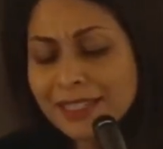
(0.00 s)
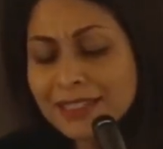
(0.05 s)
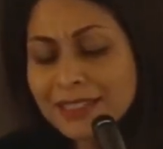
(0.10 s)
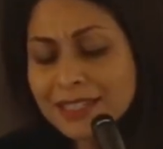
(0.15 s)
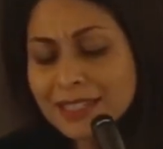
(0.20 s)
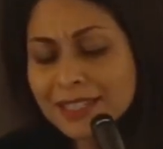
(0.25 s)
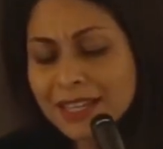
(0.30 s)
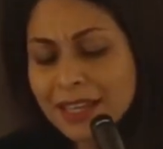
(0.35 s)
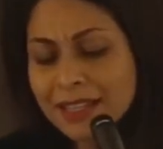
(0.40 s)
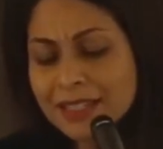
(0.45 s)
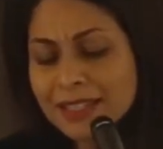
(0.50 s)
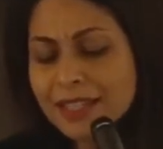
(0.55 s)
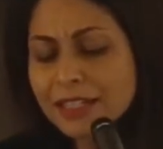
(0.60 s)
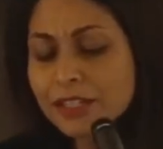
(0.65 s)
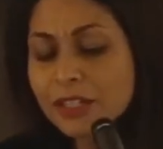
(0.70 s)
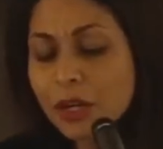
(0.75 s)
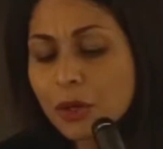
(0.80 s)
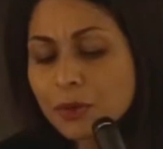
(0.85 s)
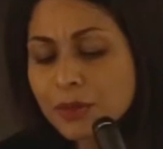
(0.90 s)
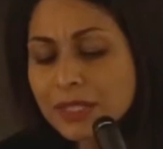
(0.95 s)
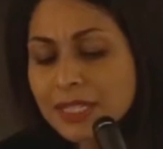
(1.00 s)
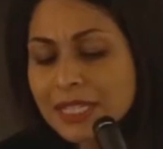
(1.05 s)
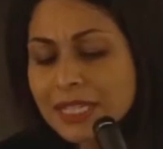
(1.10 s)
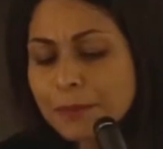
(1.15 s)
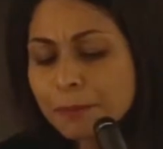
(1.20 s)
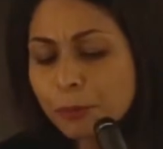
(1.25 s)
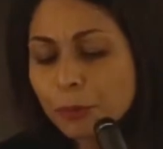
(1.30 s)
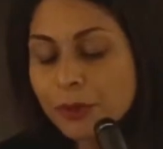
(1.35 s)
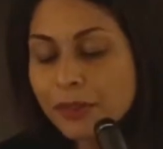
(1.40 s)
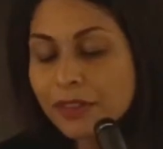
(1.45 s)
incense and go
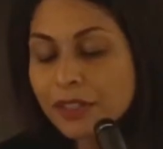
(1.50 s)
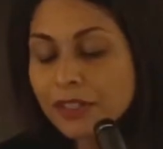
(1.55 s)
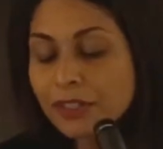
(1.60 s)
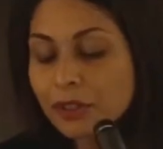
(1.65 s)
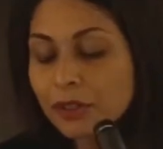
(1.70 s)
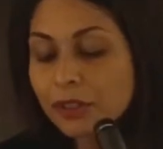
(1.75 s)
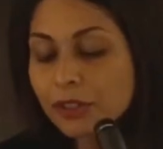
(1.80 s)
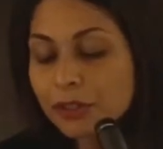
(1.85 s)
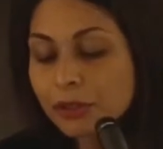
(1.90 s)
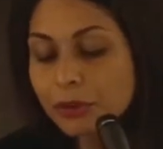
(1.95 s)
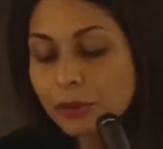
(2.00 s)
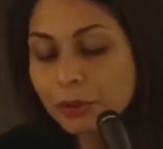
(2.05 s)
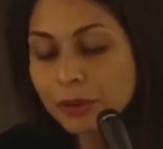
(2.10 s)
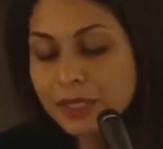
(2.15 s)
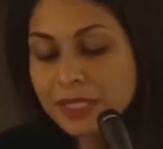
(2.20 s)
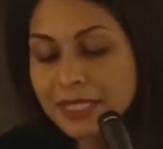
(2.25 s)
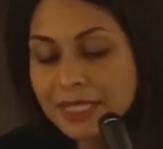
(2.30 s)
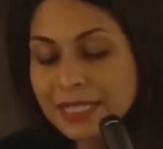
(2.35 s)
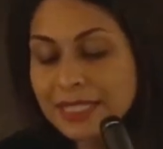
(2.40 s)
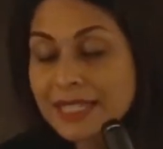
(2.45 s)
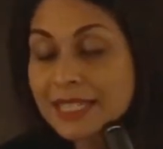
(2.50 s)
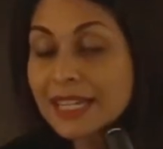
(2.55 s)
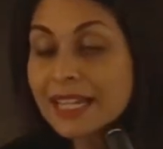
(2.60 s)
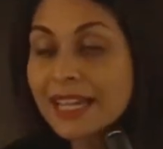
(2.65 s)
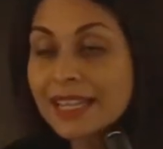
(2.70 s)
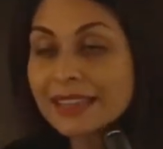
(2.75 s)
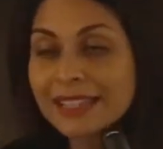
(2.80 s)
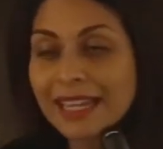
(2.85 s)
deep within your cruelties